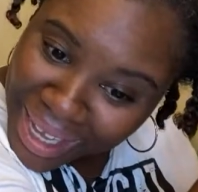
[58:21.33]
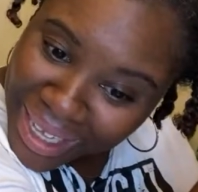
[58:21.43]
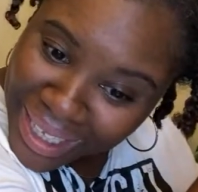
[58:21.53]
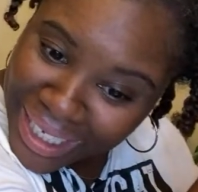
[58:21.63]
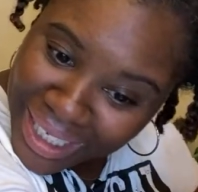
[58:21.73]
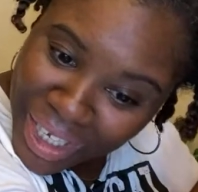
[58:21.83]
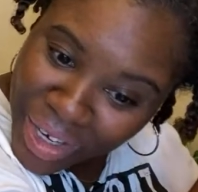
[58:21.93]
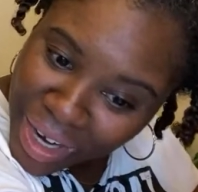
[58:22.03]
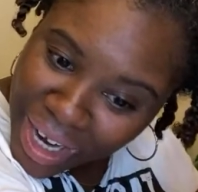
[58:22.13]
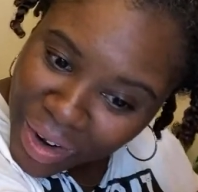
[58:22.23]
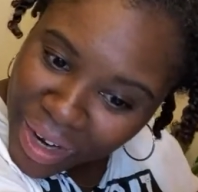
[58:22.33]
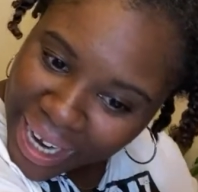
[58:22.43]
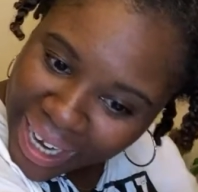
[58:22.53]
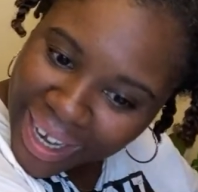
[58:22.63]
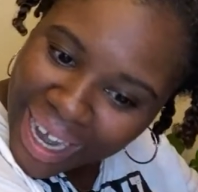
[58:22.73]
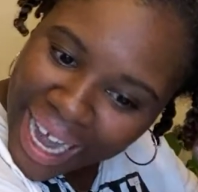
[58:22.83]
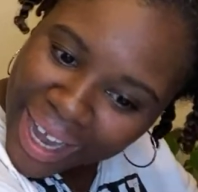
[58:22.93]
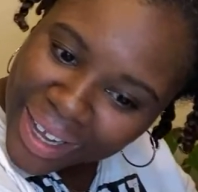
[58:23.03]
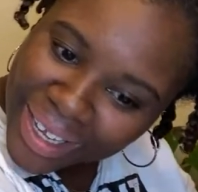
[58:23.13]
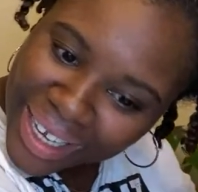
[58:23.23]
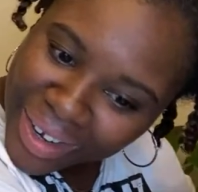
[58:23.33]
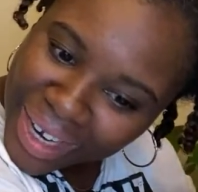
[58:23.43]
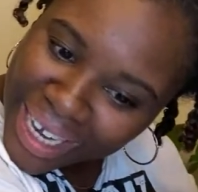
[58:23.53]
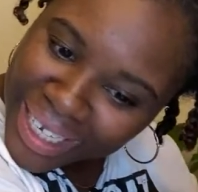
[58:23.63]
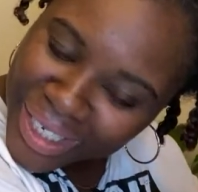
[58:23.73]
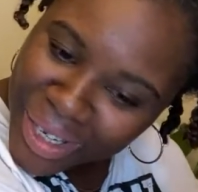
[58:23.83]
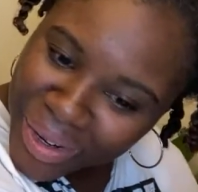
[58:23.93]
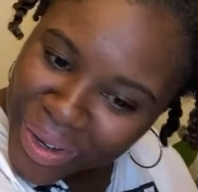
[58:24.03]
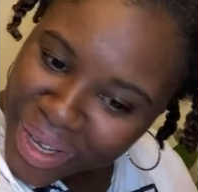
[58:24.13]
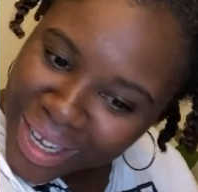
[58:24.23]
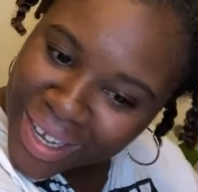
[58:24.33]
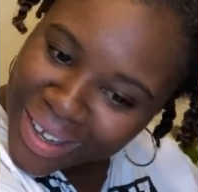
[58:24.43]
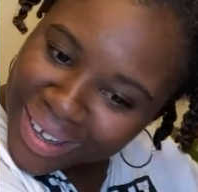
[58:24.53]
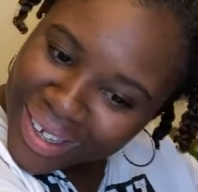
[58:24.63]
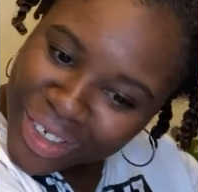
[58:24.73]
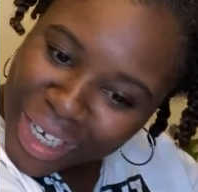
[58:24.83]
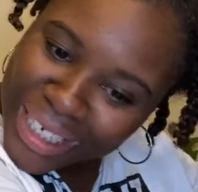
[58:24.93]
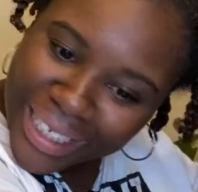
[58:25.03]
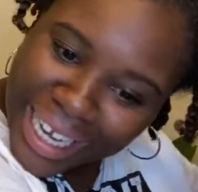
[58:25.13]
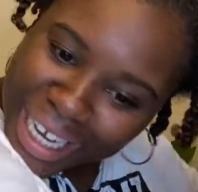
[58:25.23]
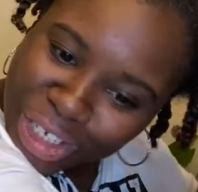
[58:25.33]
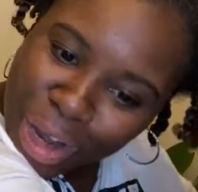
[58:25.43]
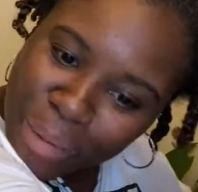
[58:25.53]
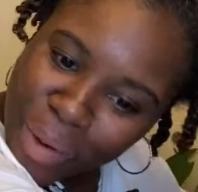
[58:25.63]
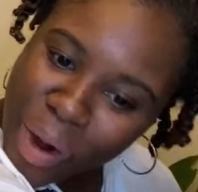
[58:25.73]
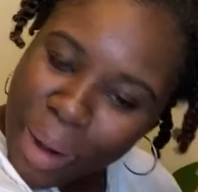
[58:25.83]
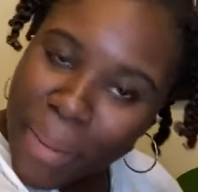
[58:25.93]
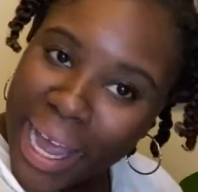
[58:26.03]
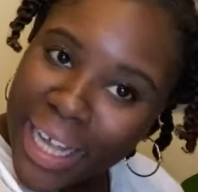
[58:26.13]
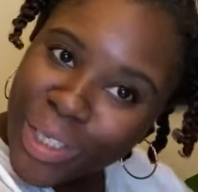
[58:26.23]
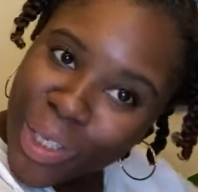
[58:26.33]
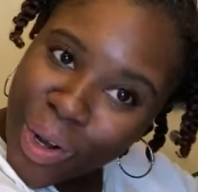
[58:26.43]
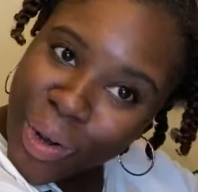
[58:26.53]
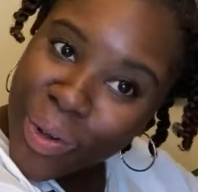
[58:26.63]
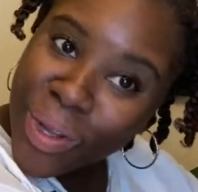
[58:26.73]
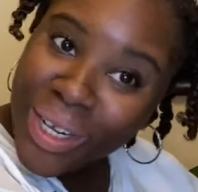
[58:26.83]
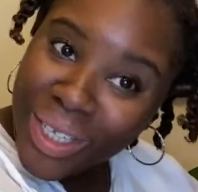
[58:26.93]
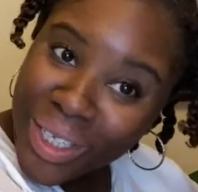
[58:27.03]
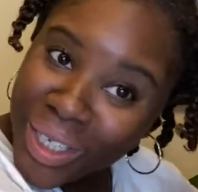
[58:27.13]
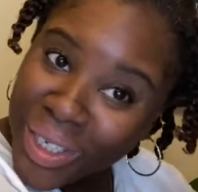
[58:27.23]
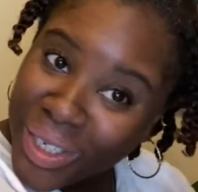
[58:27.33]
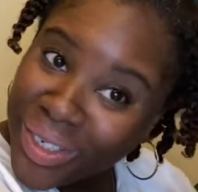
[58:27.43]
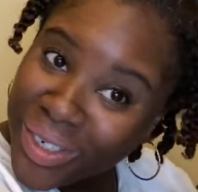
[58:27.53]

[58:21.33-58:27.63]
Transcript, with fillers: Lisa, you're okay. I ain't, yeah, okay. So Tracy Ann told me where I'm at. So look,